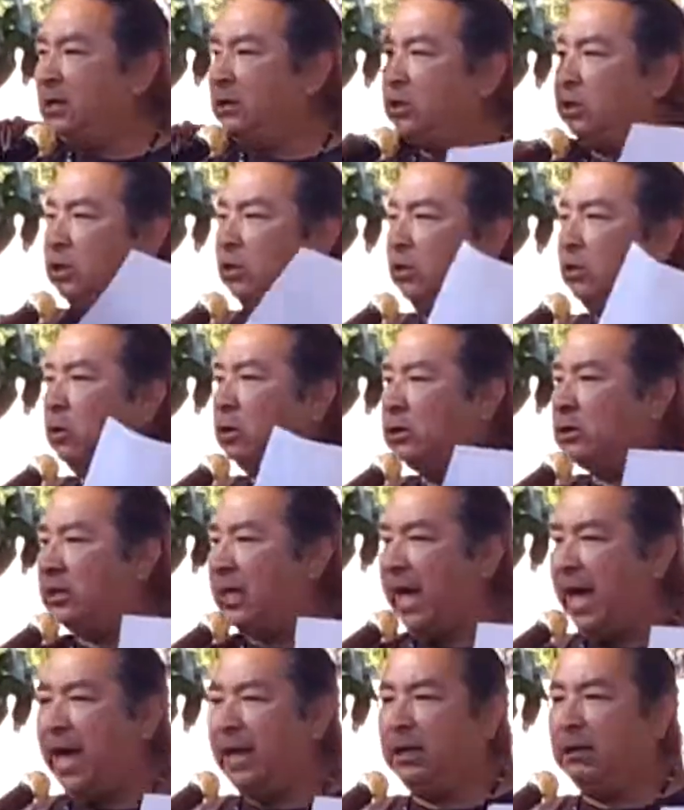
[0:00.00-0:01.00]
to nourish
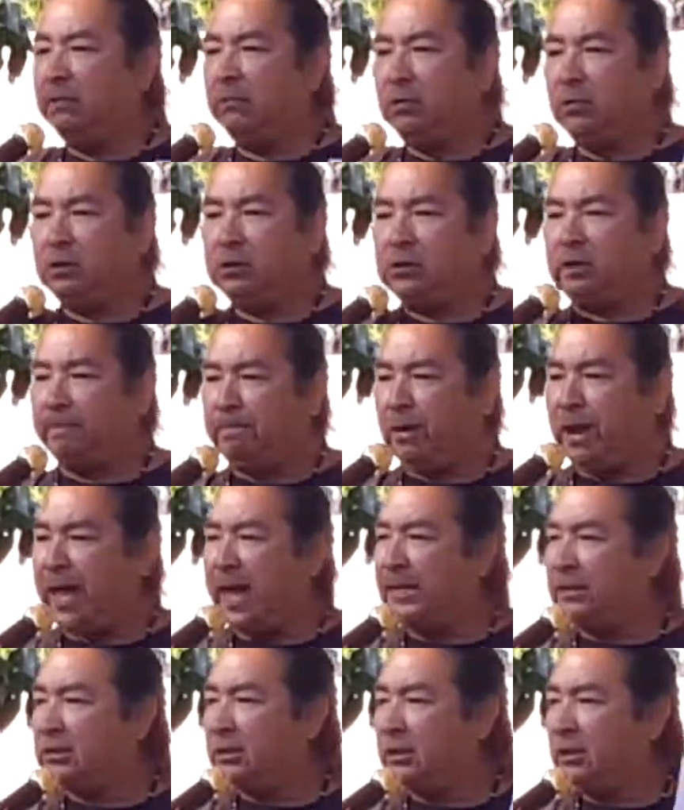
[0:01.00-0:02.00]
the animals, the
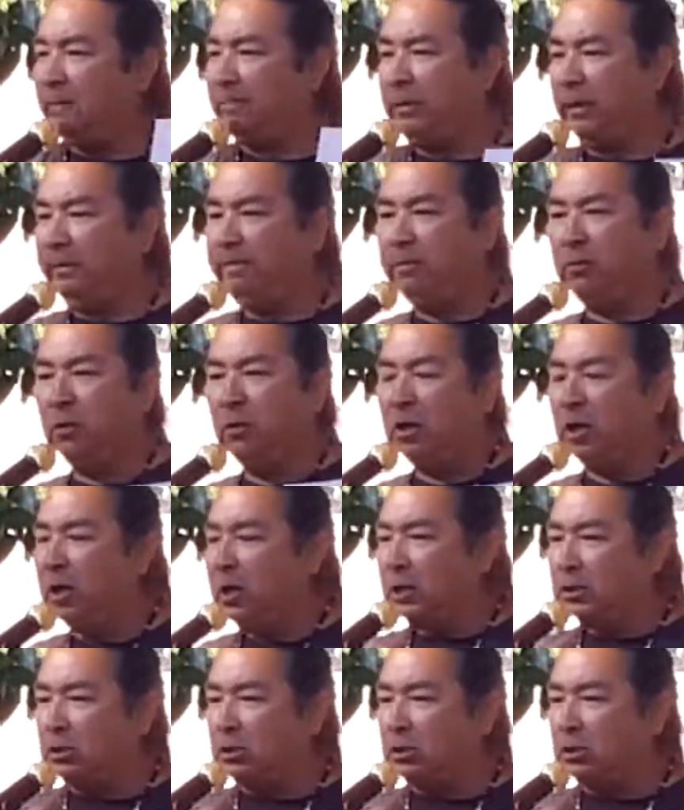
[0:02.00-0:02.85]
plants, and the people.